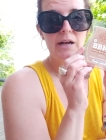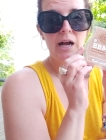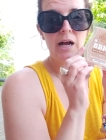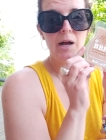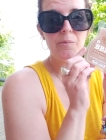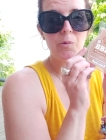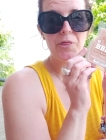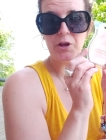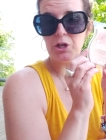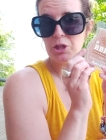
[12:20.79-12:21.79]
um,
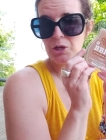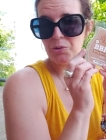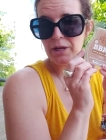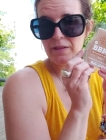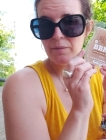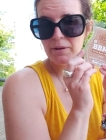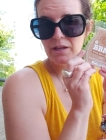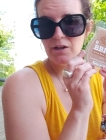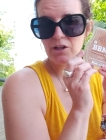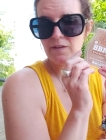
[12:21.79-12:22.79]
with the cologne
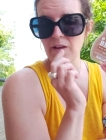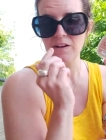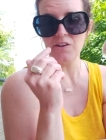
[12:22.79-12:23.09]
element because I